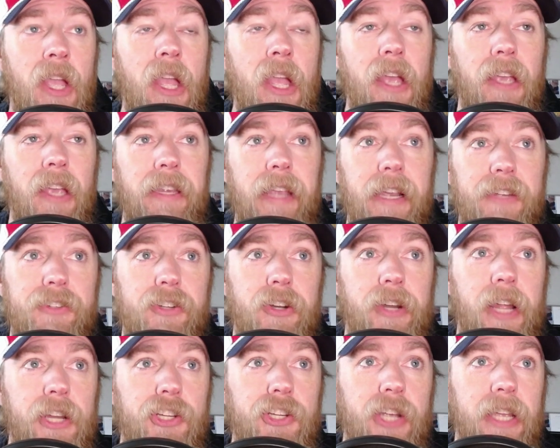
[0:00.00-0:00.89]
Yesterday,
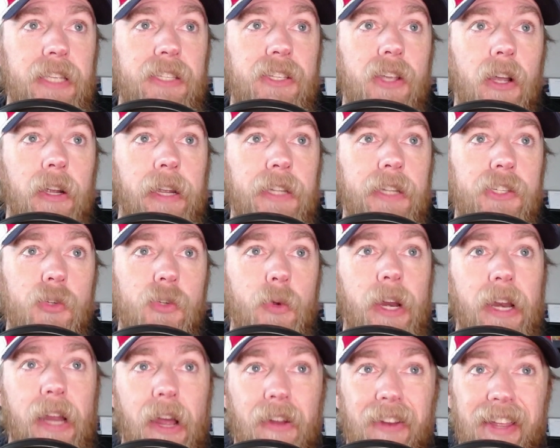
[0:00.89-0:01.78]
Chase Junghans tweeted
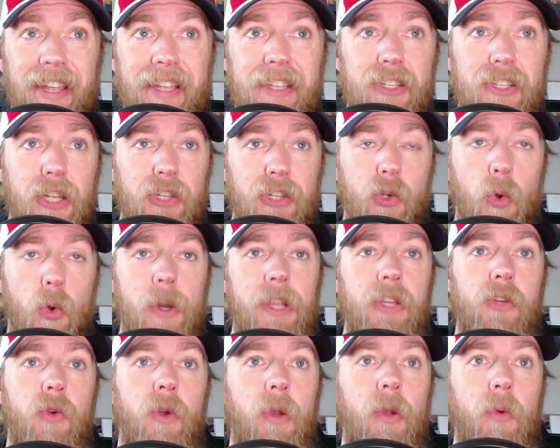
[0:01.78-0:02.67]
out his
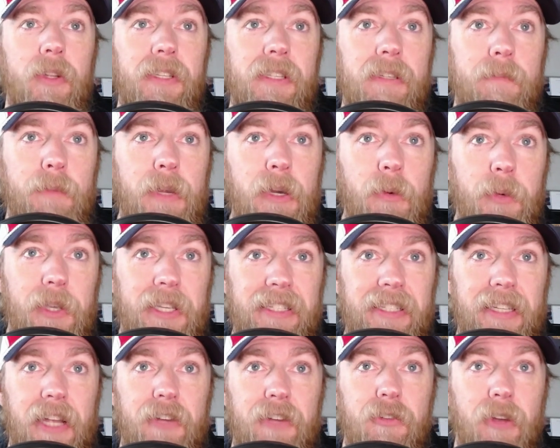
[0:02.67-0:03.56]
2021 Speed Week
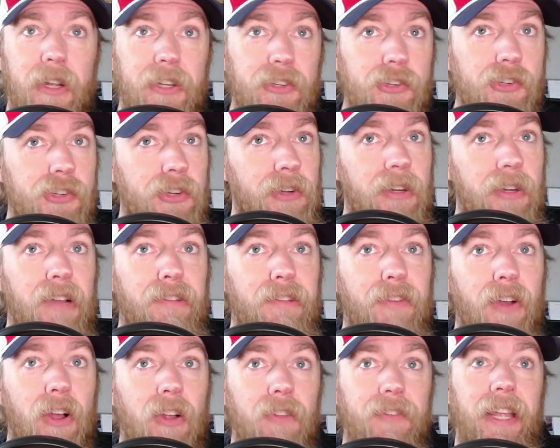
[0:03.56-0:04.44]
schedule, and sure enough,
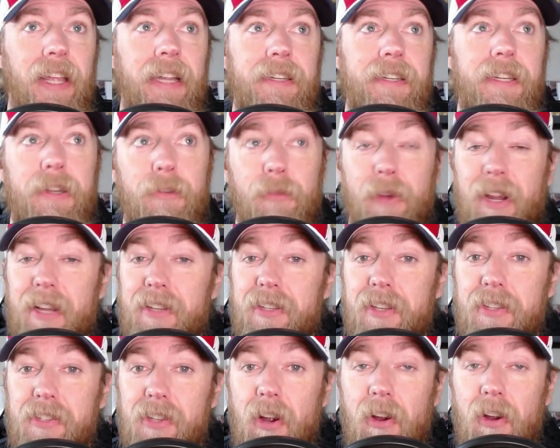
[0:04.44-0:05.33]
all 19 races
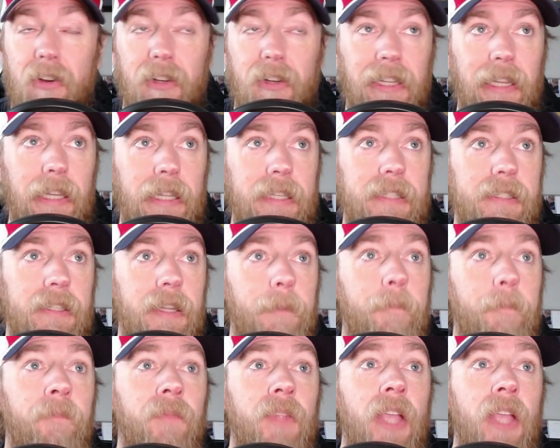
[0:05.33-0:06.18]
are listed.